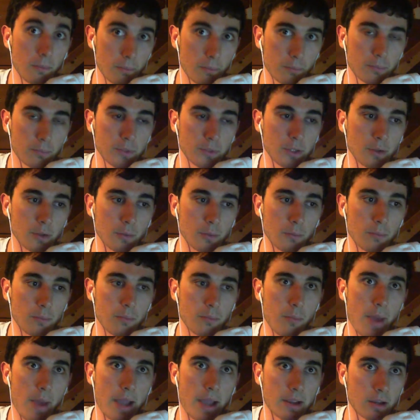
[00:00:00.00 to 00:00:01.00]
you know,
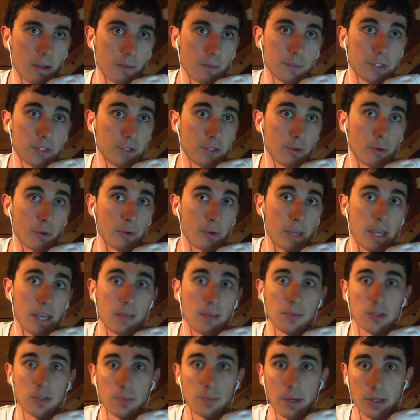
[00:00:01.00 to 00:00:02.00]
back up Shiro
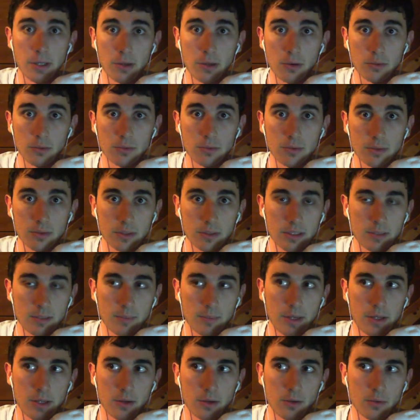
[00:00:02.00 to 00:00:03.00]
Games in my own
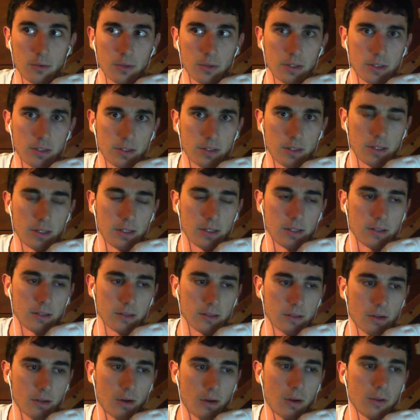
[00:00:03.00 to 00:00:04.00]

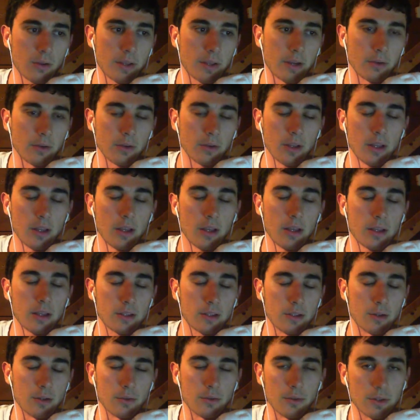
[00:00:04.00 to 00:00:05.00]
call out,
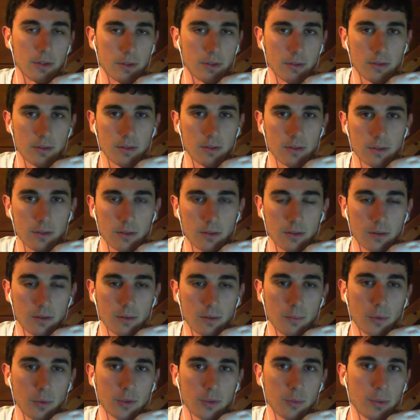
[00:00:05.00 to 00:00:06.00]
you know, the
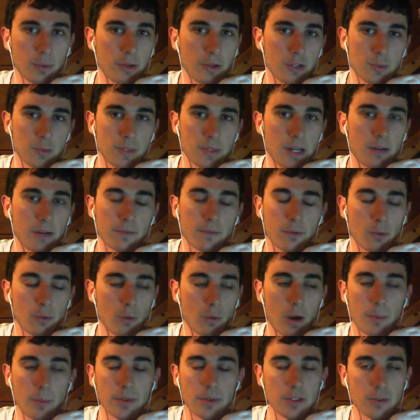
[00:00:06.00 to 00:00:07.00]
multiplayer's been out for a
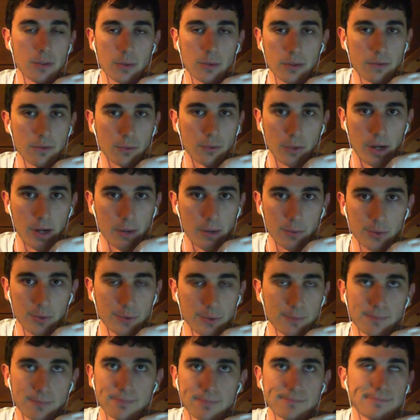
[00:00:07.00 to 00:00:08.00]
whopping 24
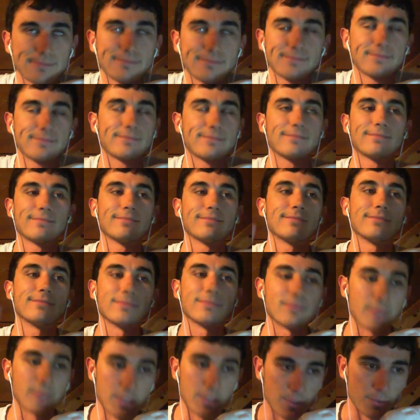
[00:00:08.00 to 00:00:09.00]
hours.
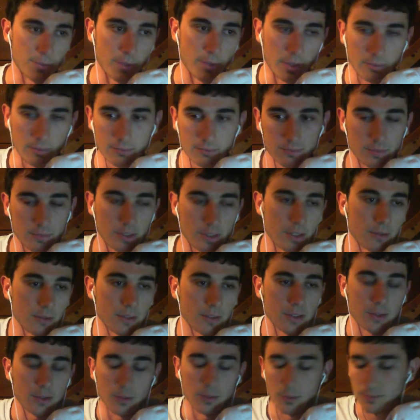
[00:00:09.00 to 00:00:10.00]
It's okay, you know,
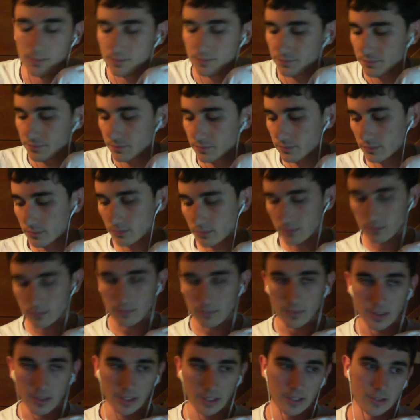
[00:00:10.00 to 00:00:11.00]
it's cool.
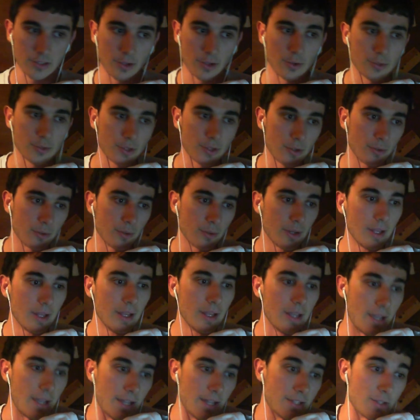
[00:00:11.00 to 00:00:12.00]
It's also
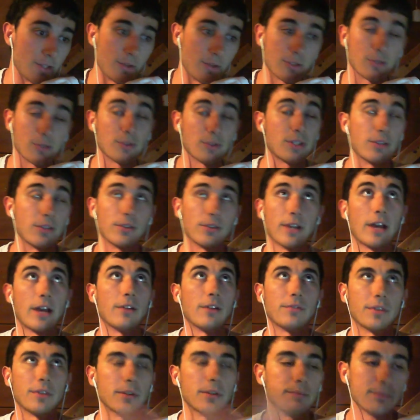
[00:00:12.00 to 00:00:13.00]
still an
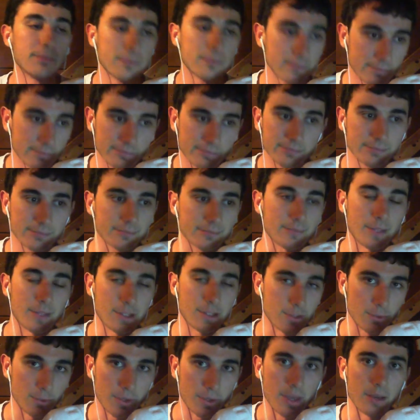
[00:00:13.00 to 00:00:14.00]
alpha.
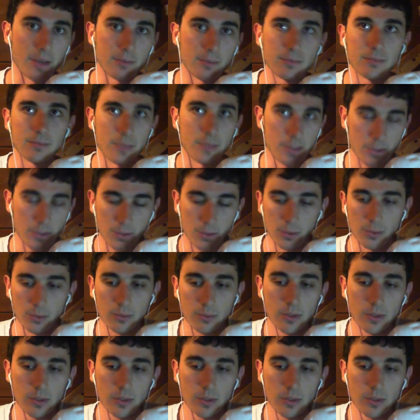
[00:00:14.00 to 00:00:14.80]
It's okay, it's cool.